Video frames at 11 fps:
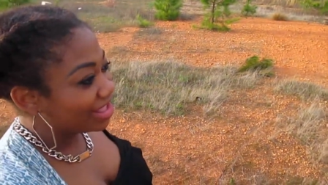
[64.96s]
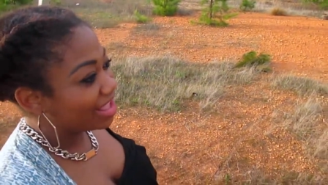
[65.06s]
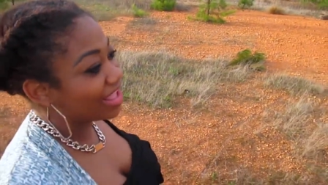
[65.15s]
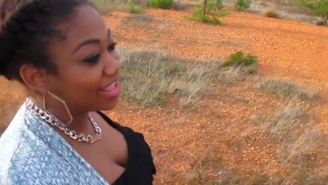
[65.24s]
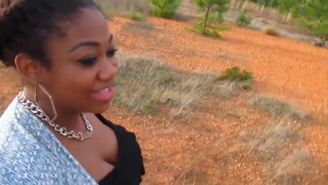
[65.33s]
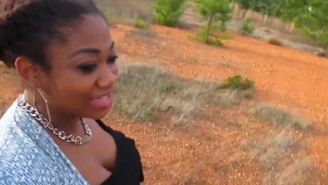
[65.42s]

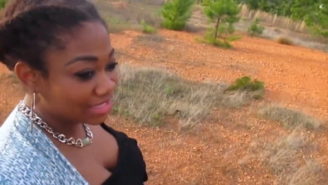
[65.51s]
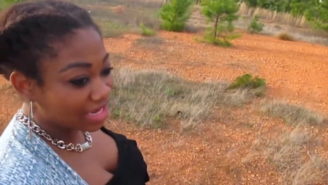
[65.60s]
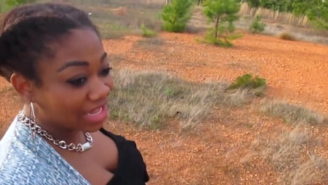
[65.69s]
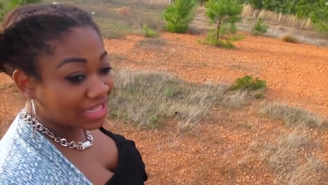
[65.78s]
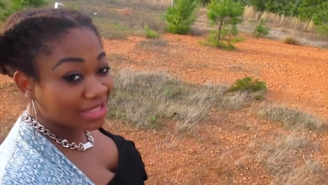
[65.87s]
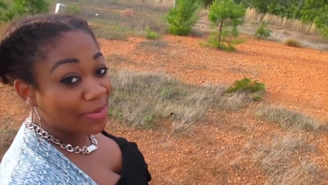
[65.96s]
I guess
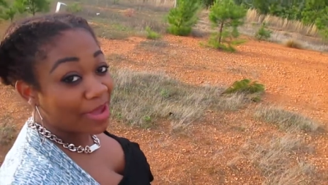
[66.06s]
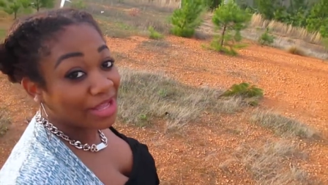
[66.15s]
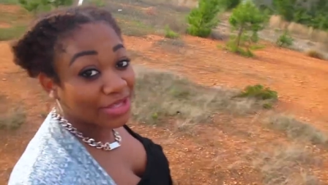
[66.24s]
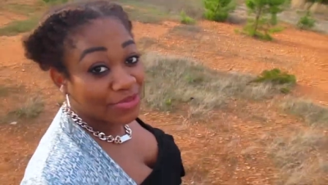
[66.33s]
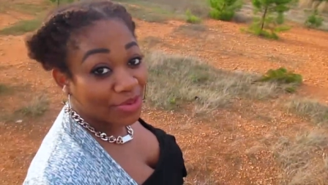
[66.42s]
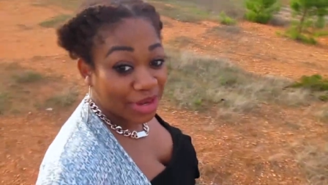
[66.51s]
nice
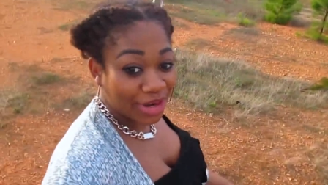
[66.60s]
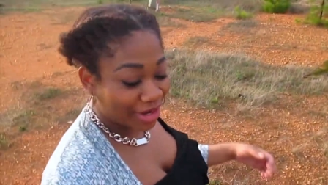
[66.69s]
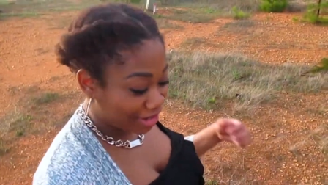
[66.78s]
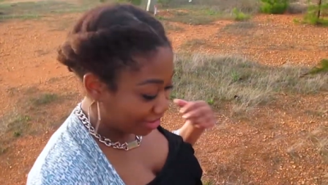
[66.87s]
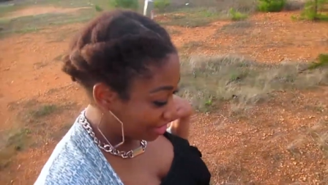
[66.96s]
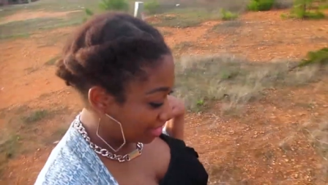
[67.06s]
spots
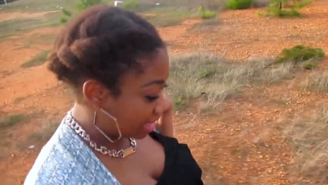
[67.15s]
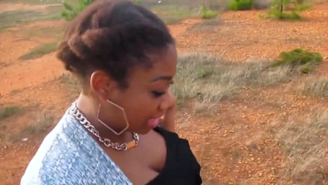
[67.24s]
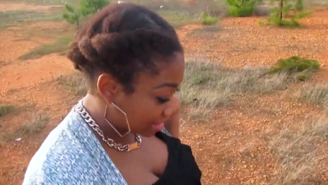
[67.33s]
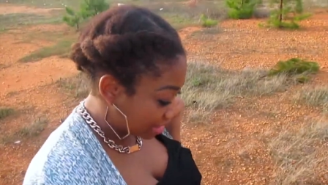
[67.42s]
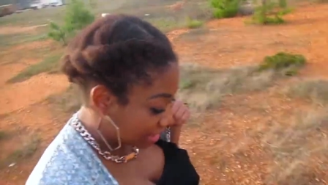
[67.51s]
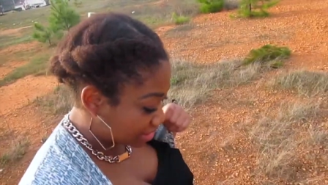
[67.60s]
where he can take